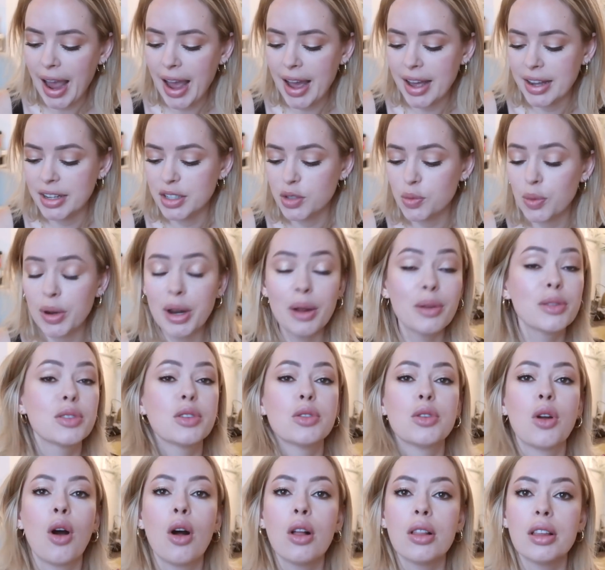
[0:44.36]
and when I was
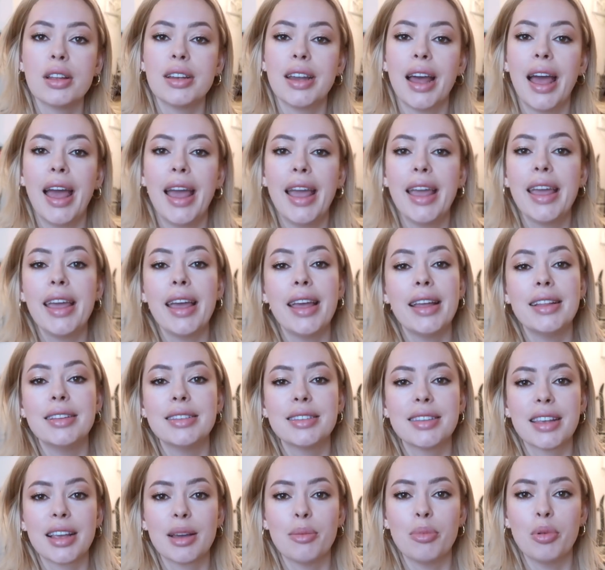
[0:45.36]
on holiday
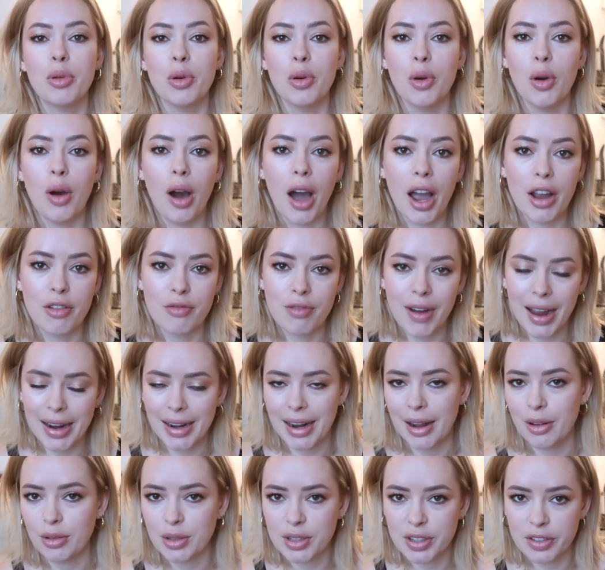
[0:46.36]
in Singapore I
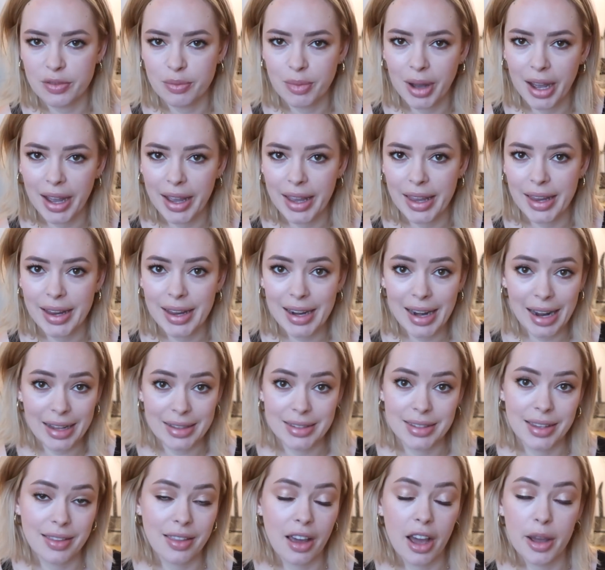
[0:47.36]
ran out of my
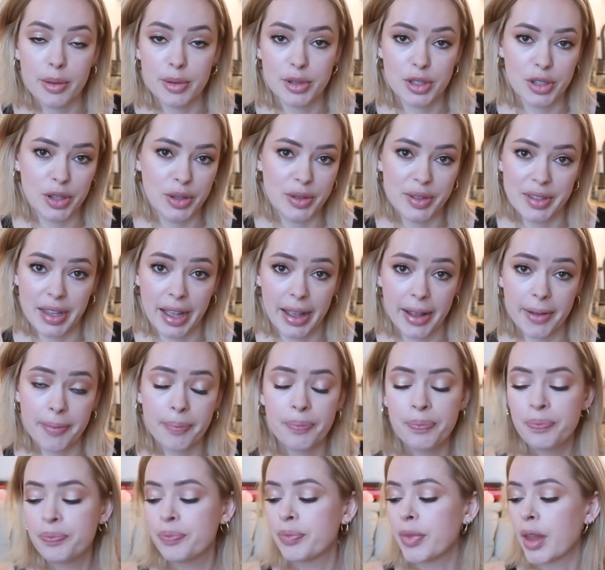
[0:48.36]
cleanser that I was
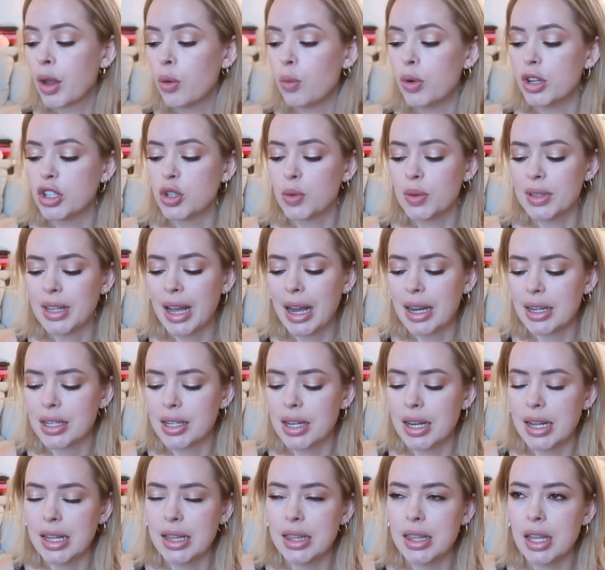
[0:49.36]
using, which was
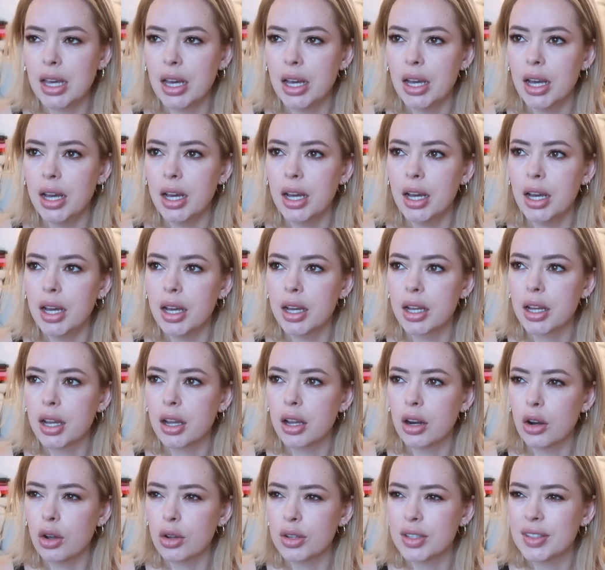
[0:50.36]
actually the
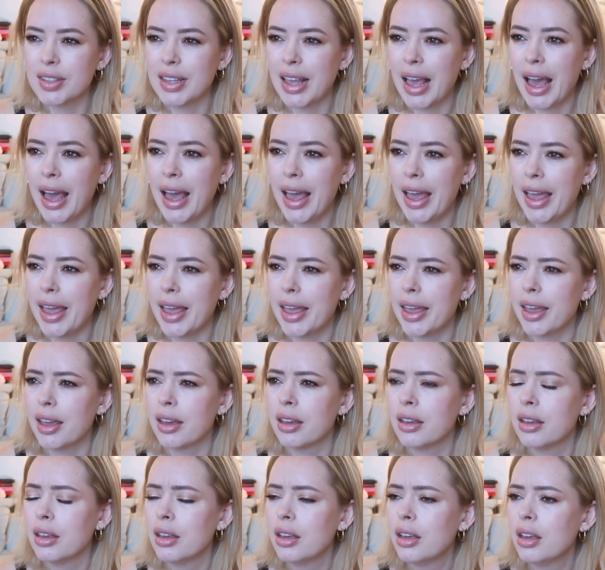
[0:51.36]

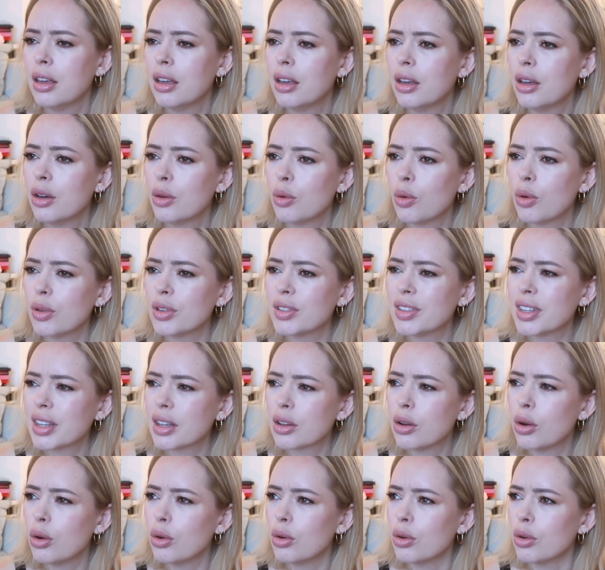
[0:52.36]
Glossier, what's
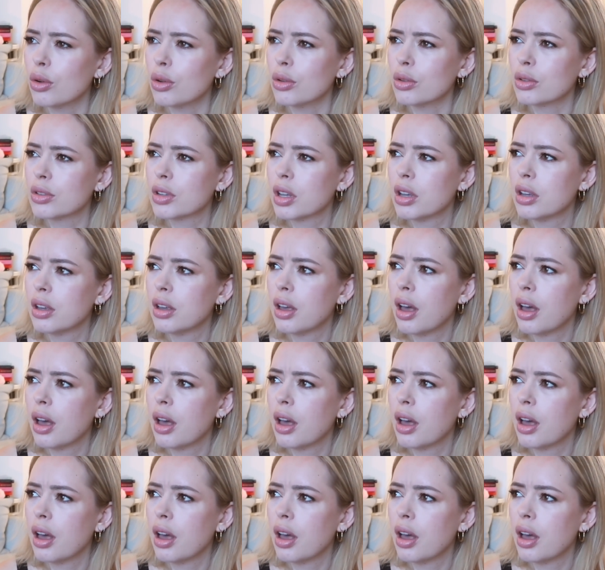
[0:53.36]
it called?